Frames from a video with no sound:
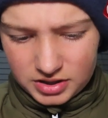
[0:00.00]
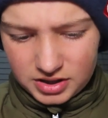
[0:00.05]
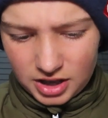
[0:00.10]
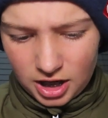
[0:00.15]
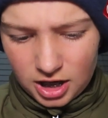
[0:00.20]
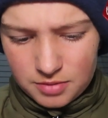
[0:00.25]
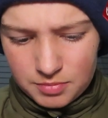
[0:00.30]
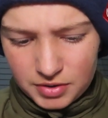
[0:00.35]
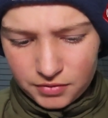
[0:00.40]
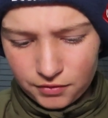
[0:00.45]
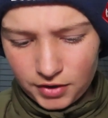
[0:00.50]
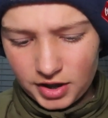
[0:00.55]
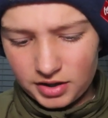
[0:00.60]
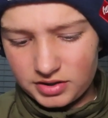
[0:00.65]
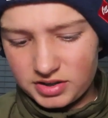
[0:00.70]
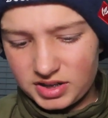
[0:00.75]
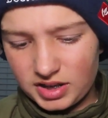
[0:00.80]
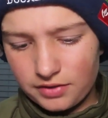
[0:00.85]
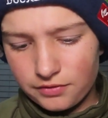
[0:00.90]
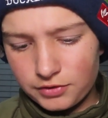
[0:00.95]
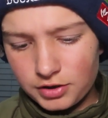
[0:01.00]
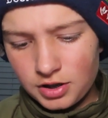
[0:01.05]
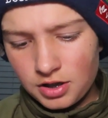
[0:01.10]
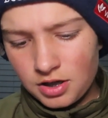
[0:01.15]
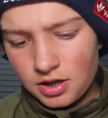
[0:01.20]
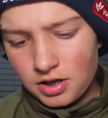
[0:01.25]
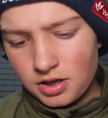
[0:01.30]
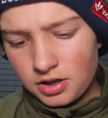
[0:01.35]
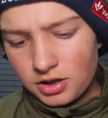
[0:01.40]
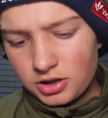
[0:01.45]
game in round 7,
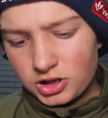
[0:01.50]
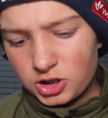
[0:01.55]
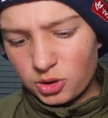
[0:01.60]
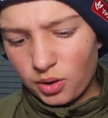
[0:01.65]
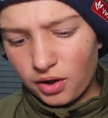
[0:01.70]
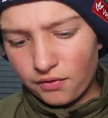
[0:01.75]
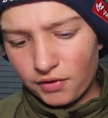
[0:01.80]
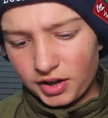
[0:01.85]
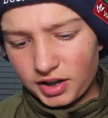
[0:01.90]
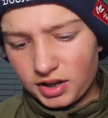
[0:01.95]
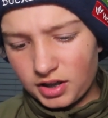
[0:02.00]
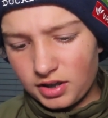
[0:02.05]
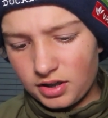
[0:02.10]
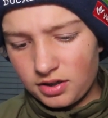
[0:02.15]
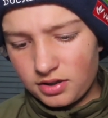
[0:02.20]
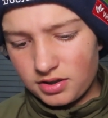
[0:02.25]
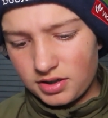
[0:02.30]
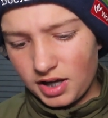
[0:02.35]
so I reckon,